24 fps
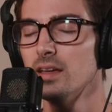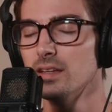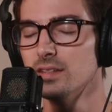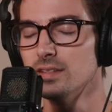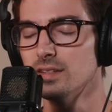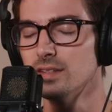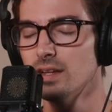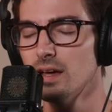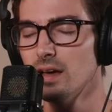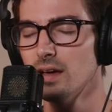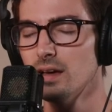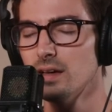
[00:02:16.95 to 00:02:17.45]

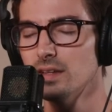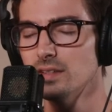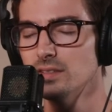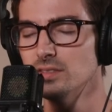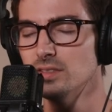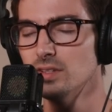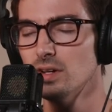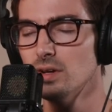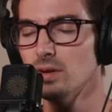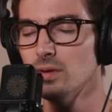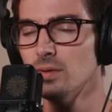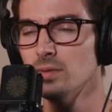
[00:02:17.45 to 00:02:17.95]
and I
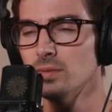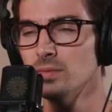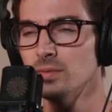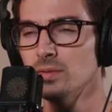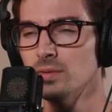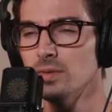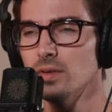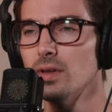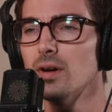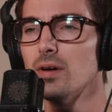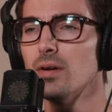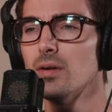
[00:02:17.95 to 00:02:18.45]

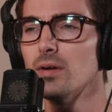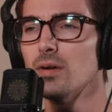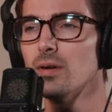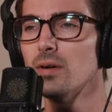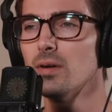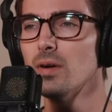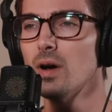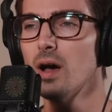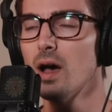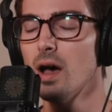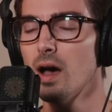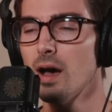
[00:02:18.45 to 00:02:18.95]
don't
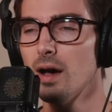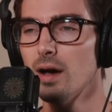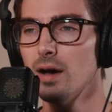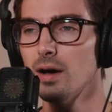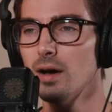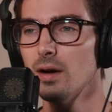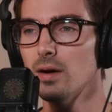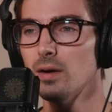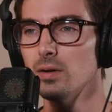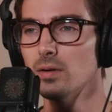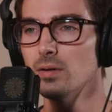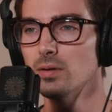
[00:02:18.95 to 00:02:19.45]
know
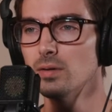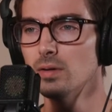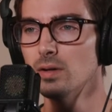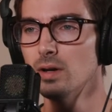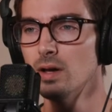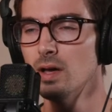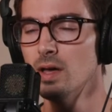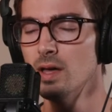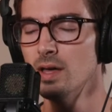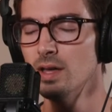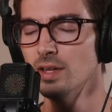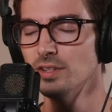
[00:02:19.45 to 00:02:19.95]
how
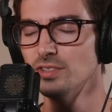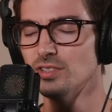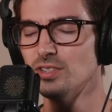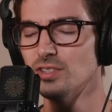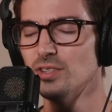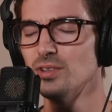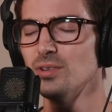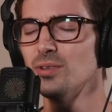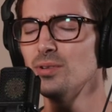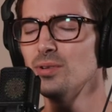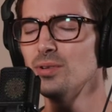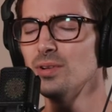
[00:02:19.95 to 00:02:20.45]

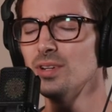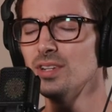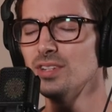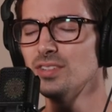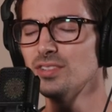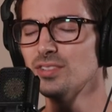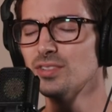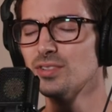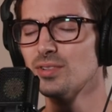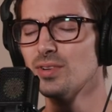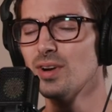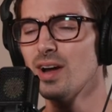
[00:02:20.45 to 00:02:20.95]
to
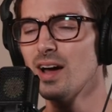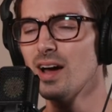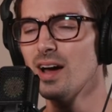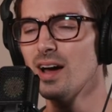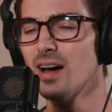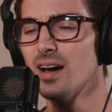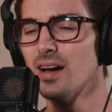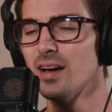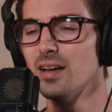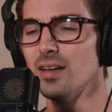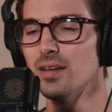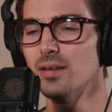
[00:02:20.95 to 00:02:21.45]

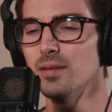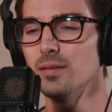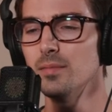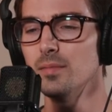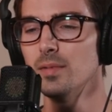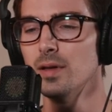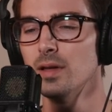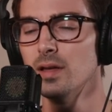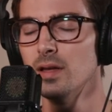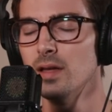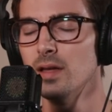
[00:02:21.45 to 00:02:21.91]
describe